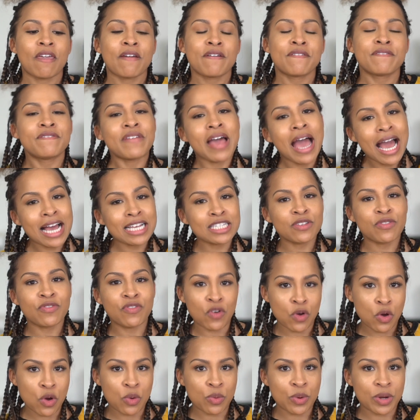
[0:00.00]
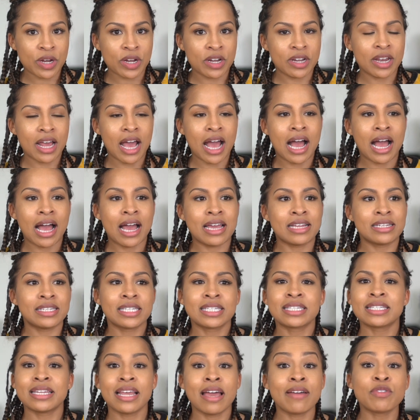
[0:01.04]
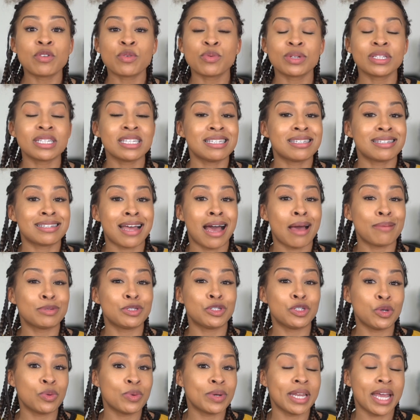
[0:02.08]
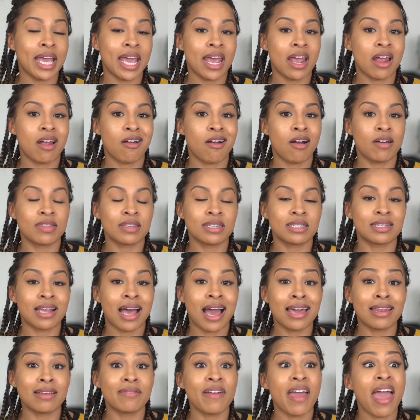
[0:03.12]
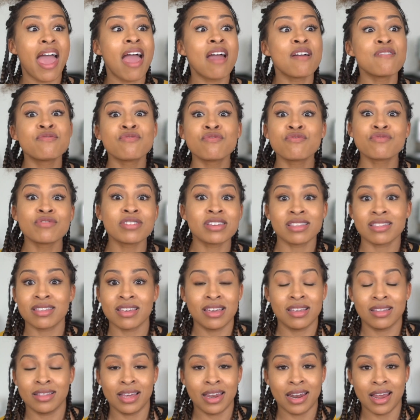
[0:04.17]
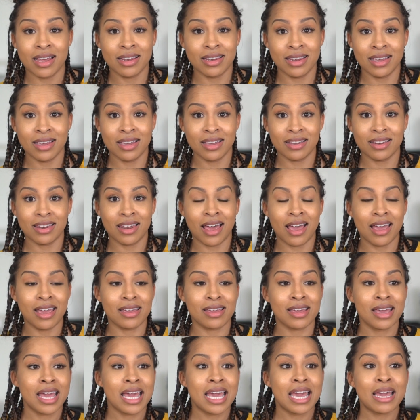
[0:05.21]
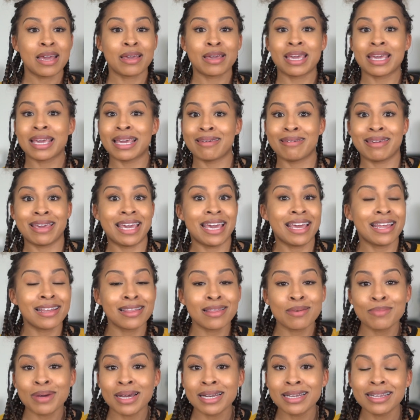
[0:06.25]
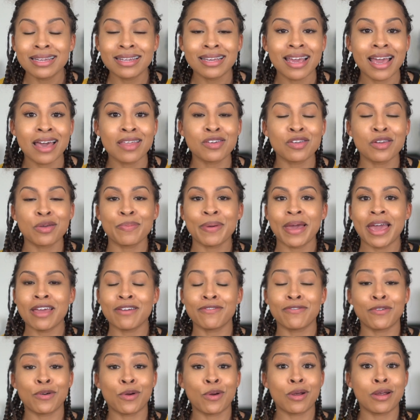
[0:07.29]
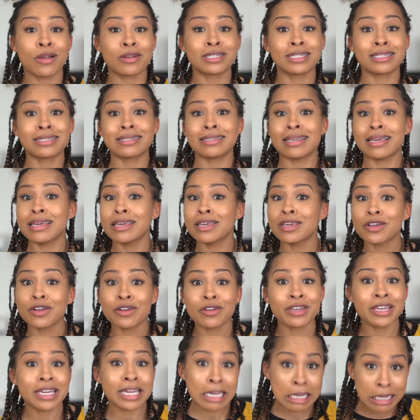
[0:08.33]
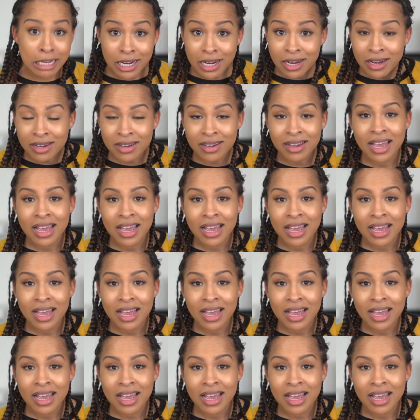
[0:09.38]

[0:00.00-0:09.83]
fast forward, I just never really stopped doing hair on the side of everything that I did. Like getting the money together to pay for a senior year.